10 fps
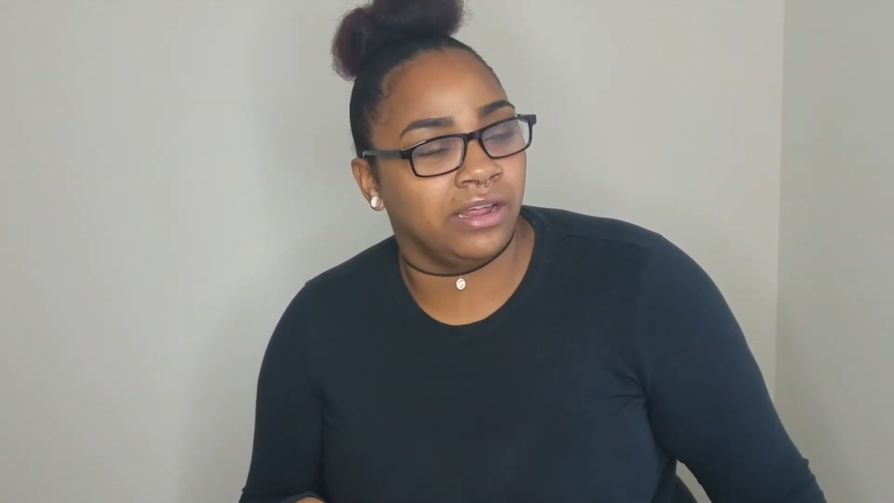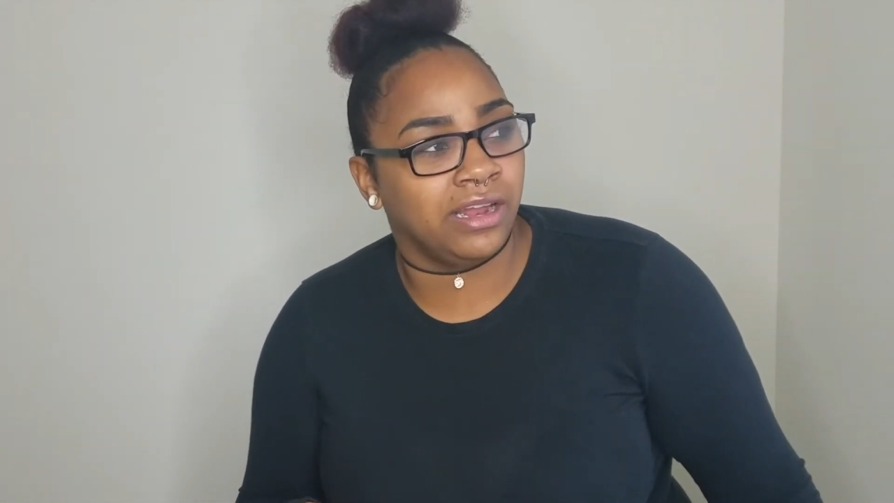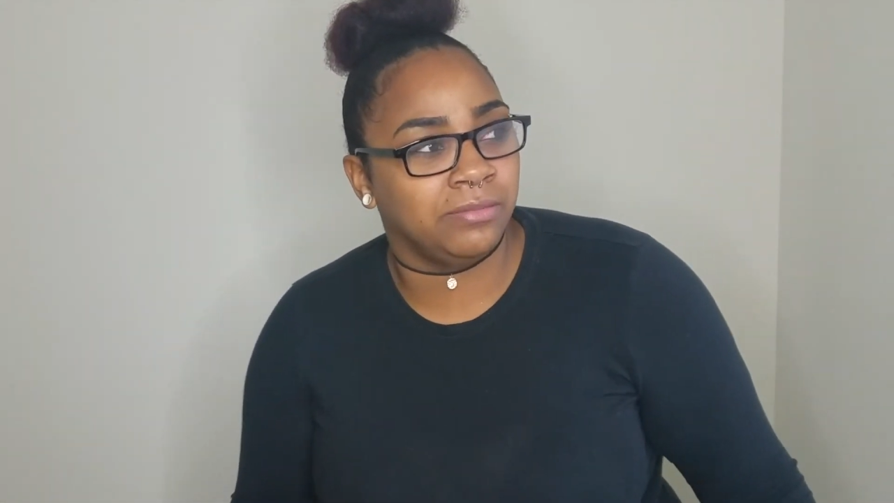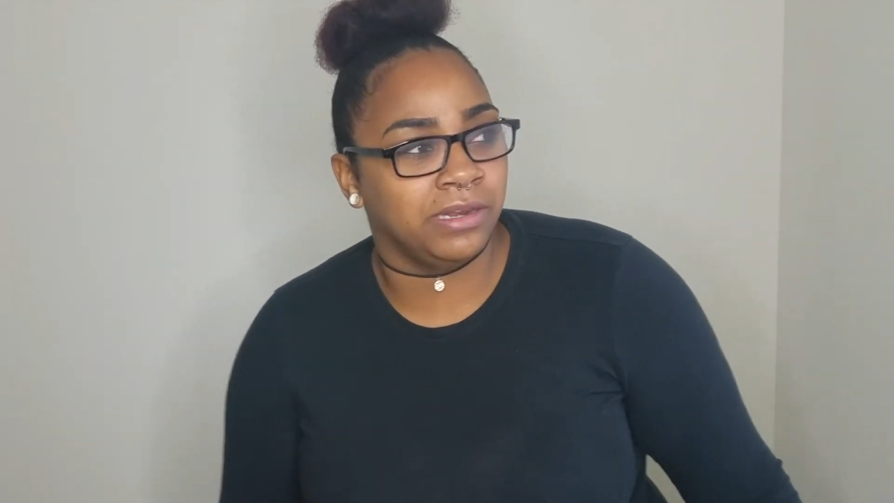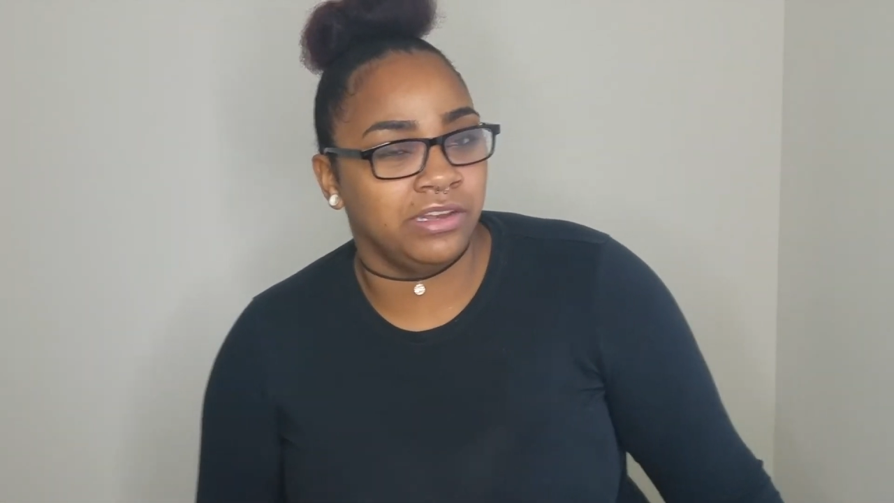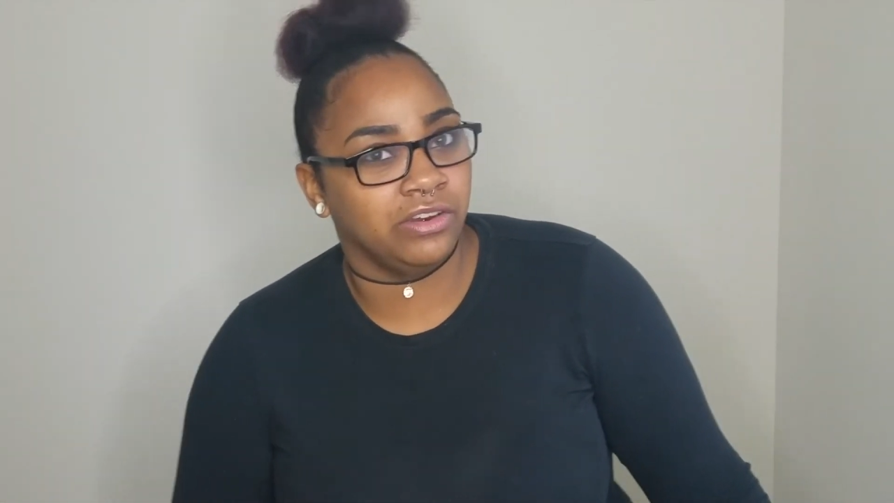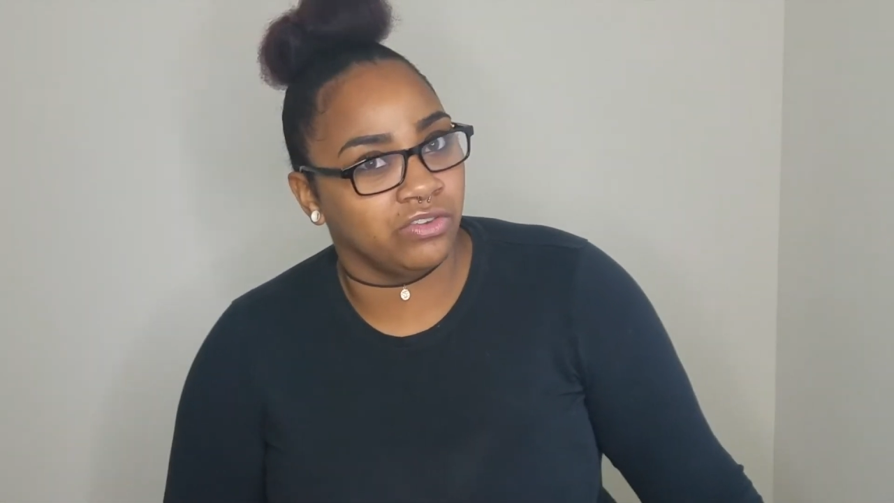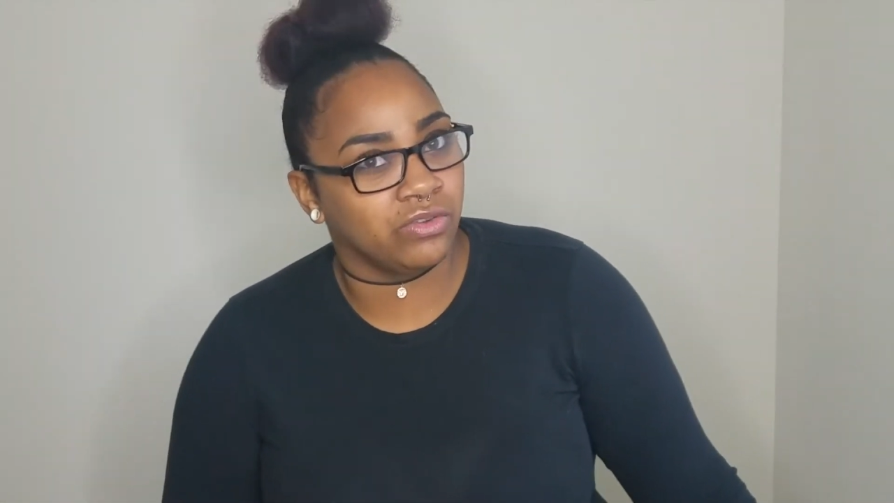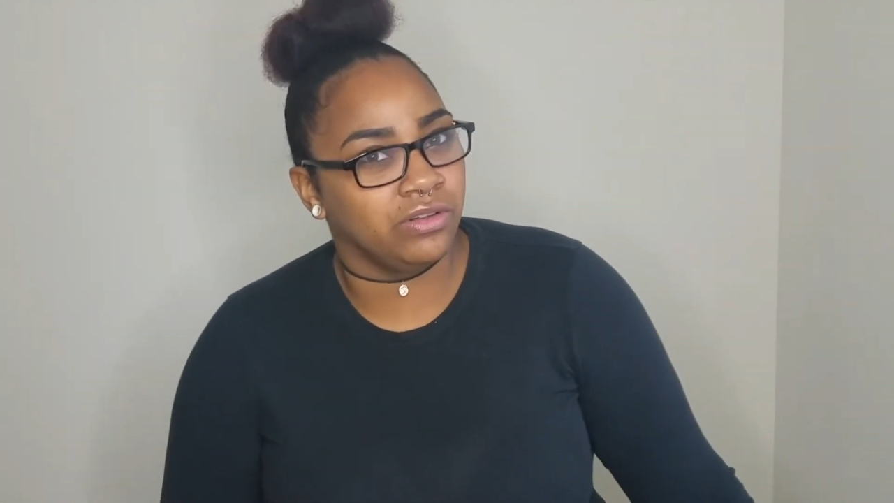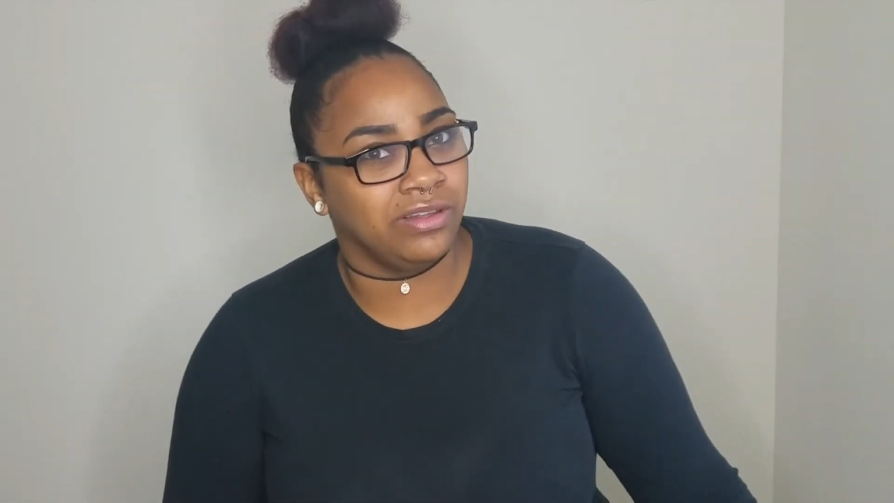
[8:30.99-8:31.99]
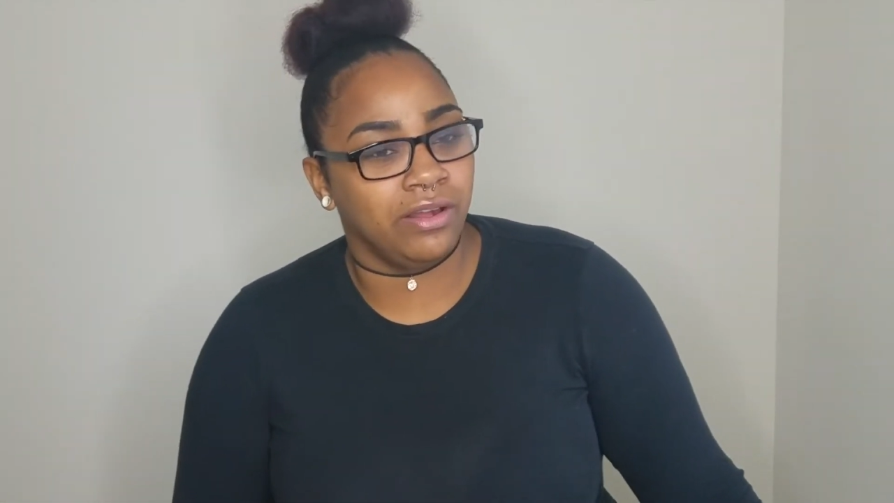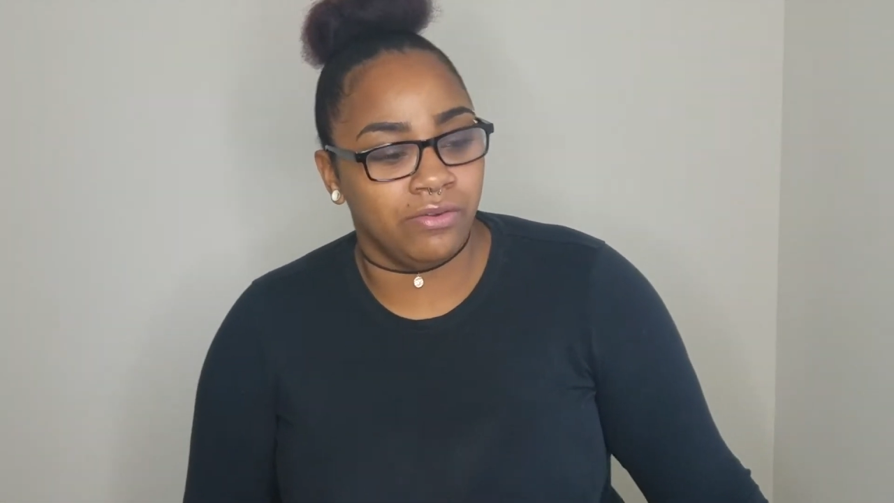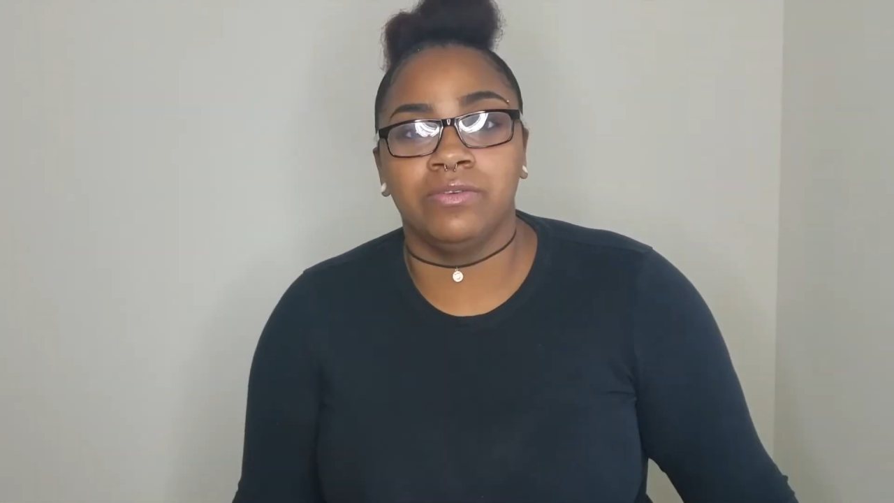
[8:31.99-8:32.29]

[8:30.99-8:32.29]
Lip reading: elementary school self.